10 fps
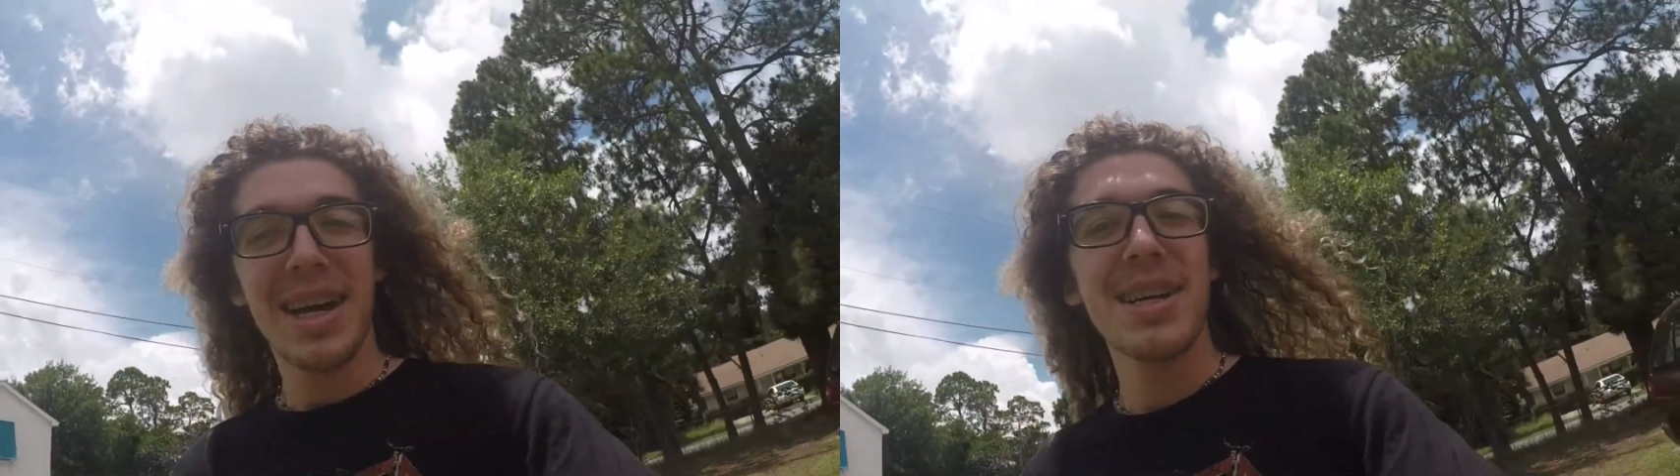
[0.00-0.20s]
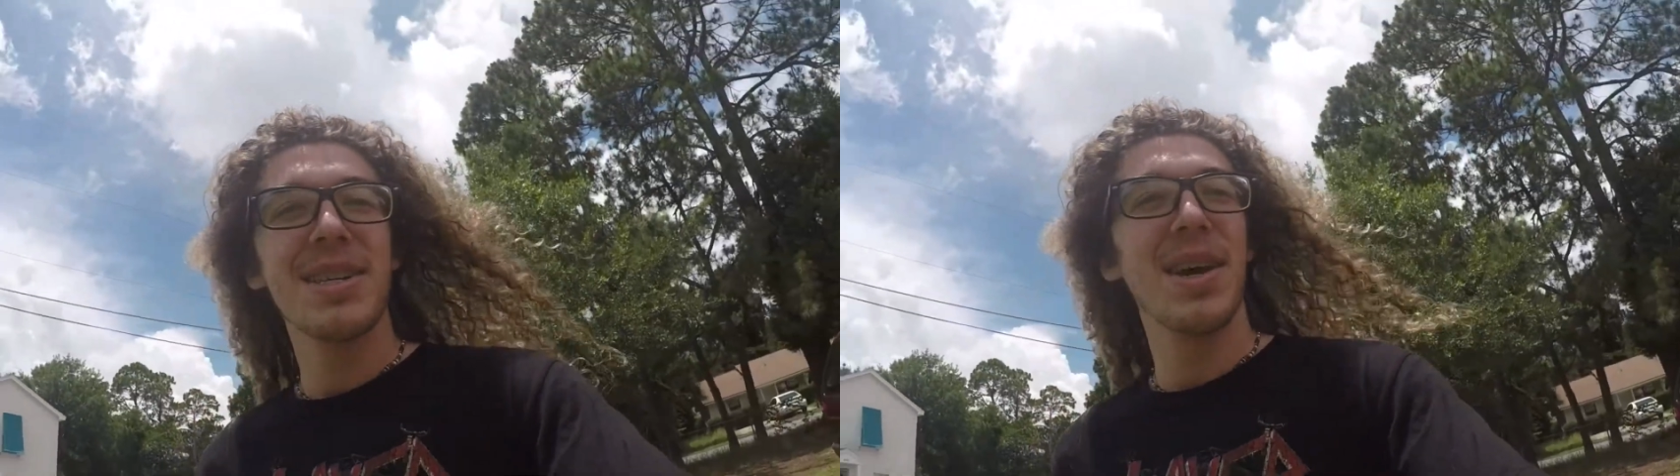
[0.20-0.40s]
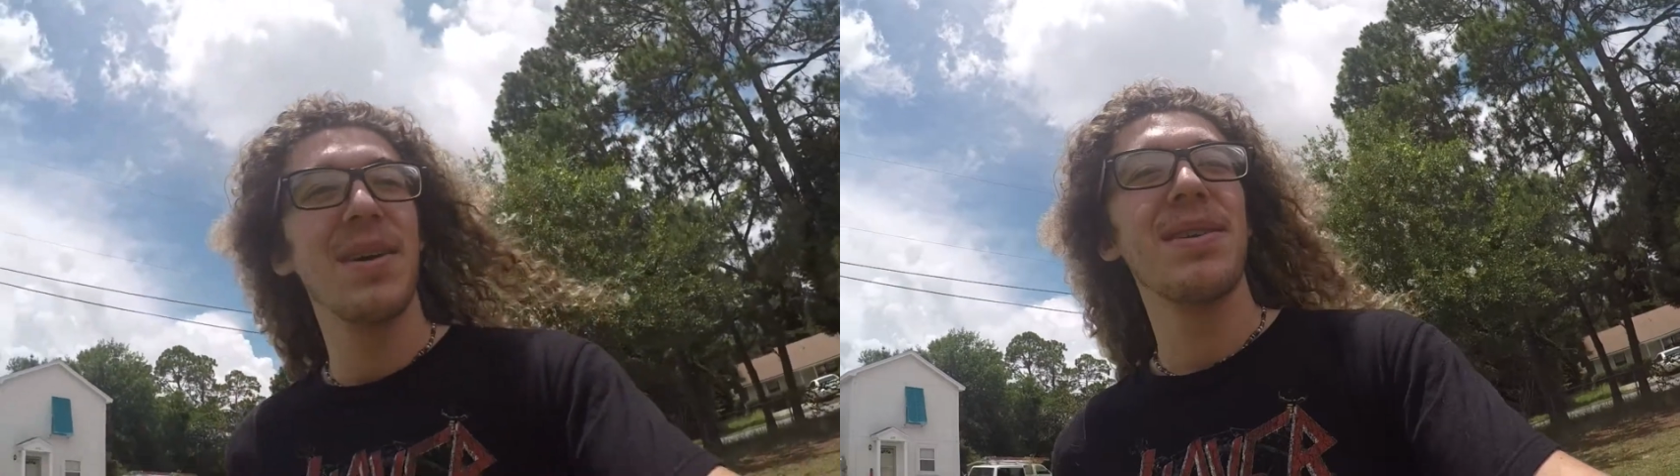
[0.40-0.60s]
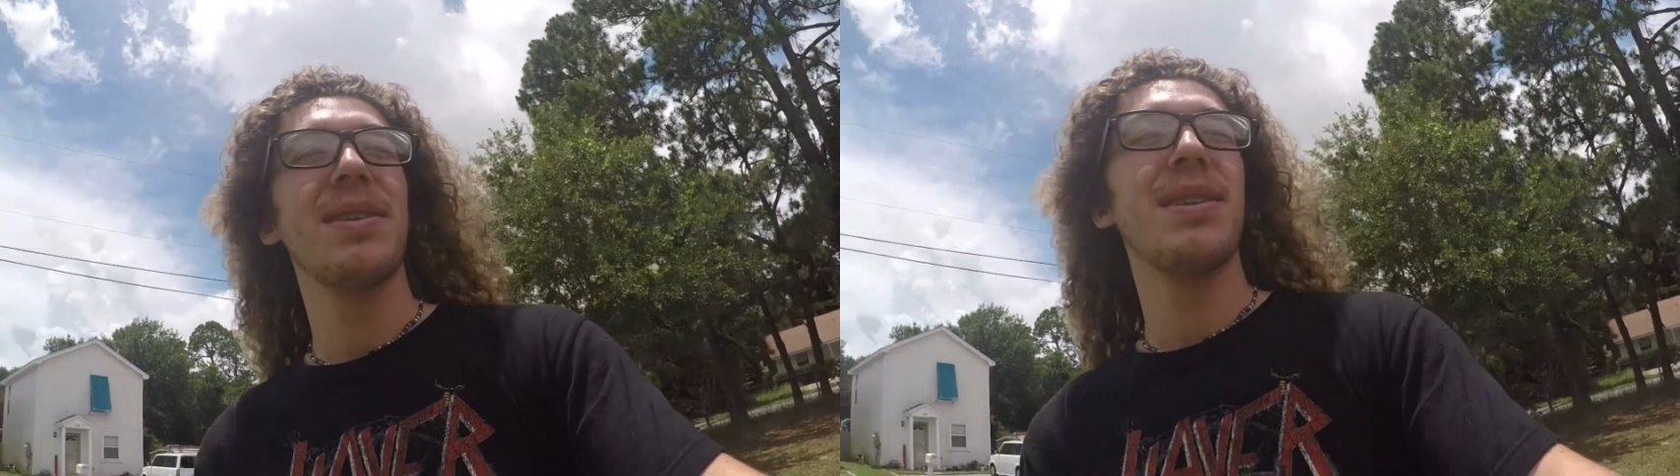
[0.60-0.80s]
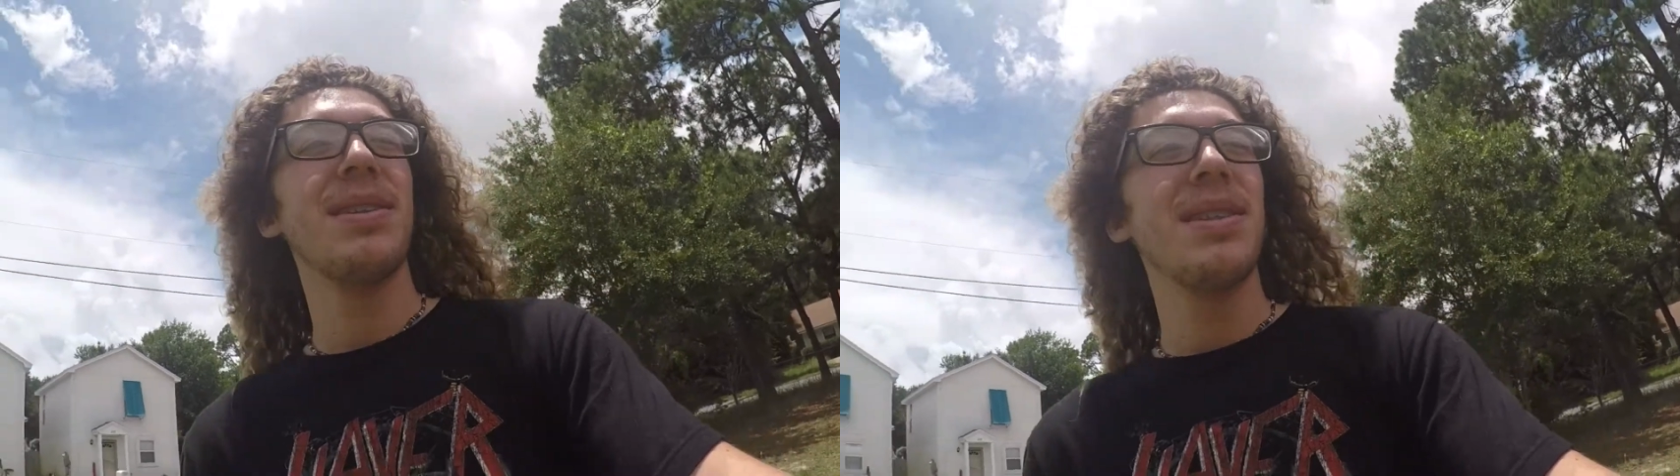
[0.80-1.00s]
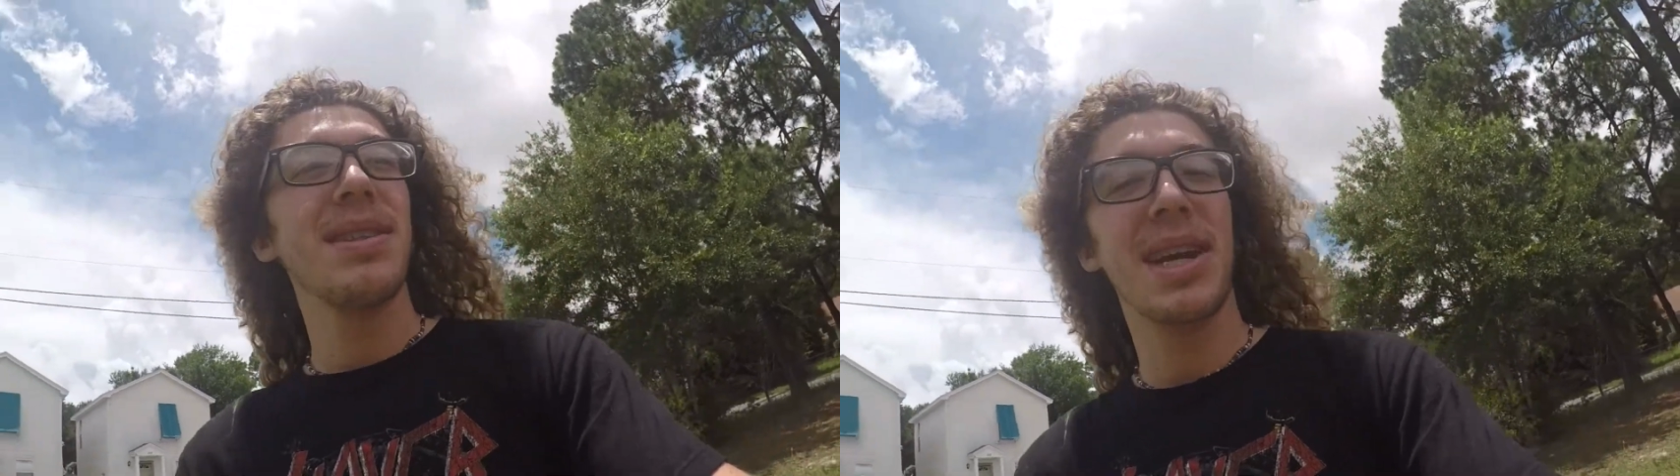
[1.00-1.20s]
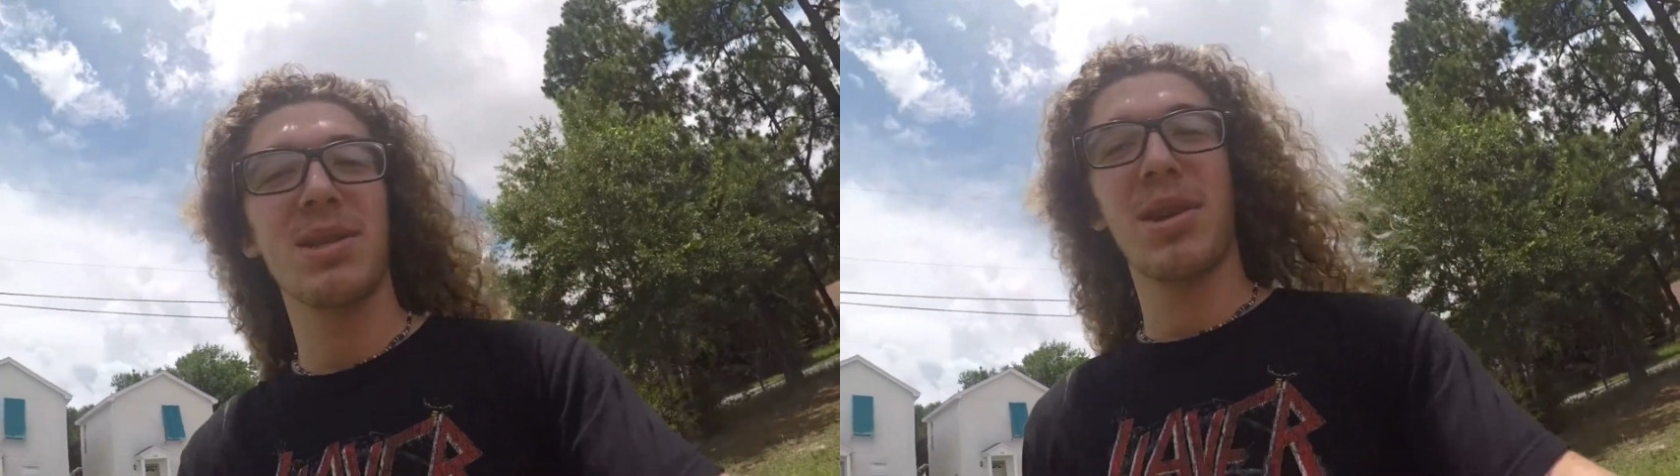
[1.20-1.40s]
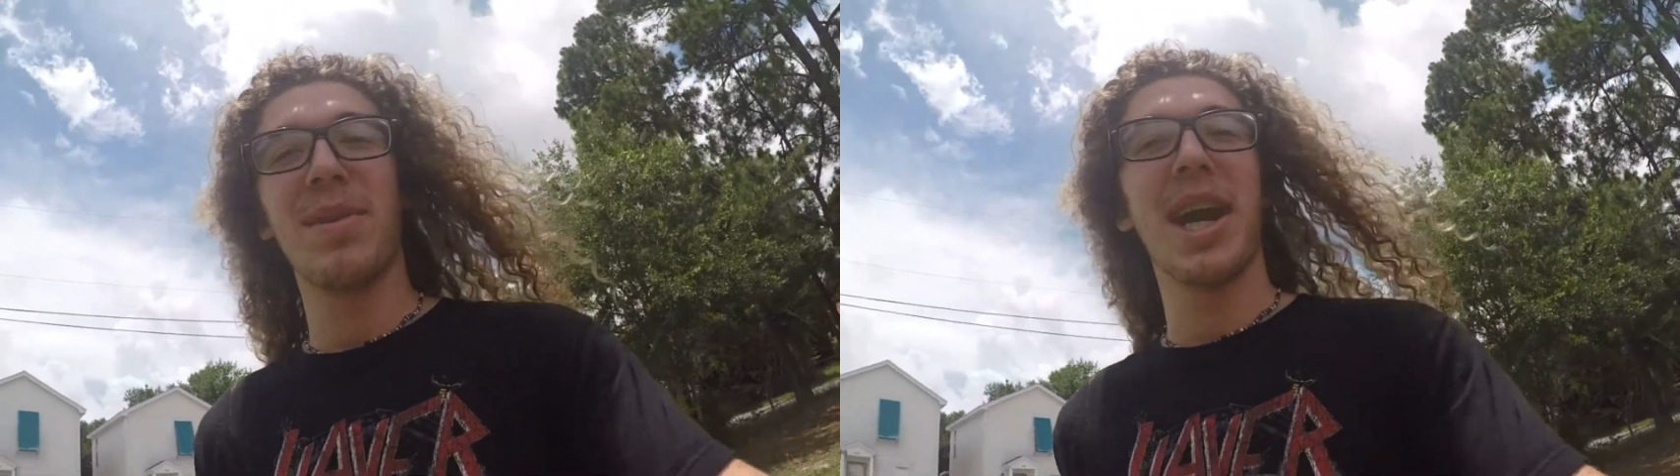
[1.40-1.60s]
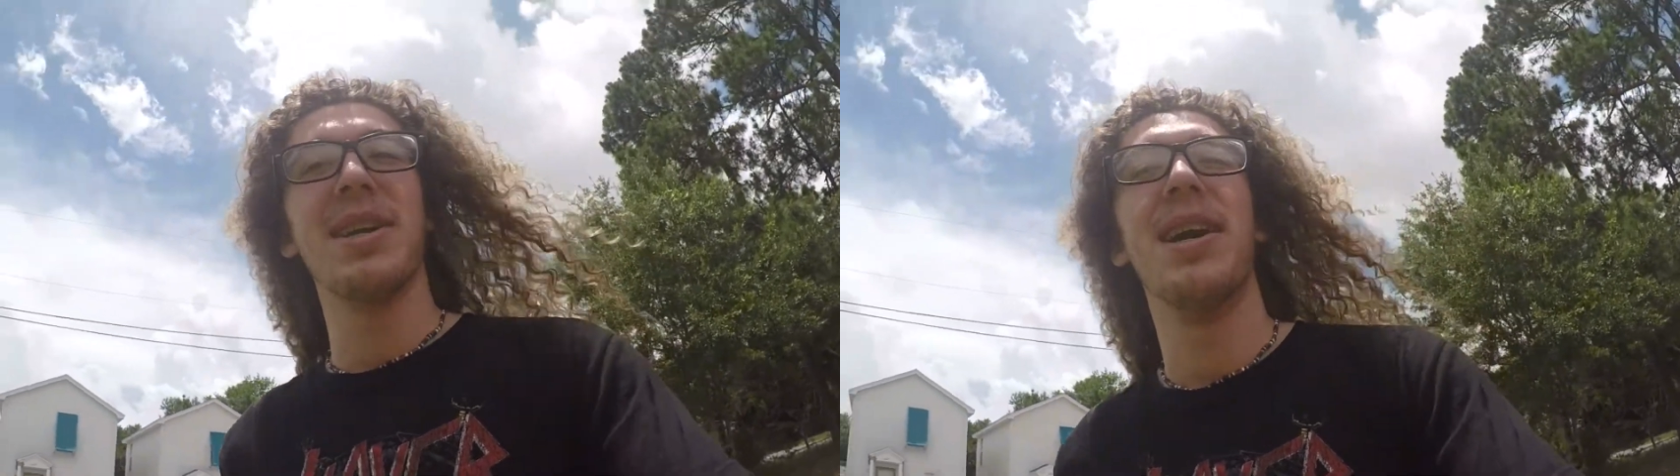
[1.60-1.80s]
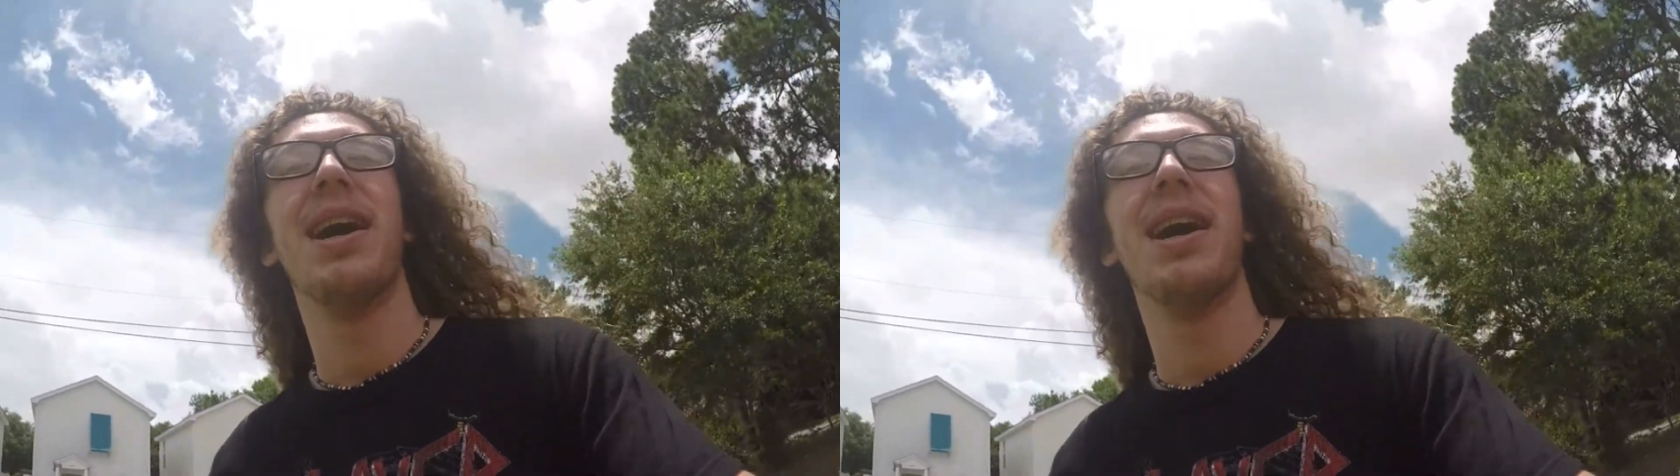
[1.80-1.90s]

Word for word: so I guess we're gonna be heading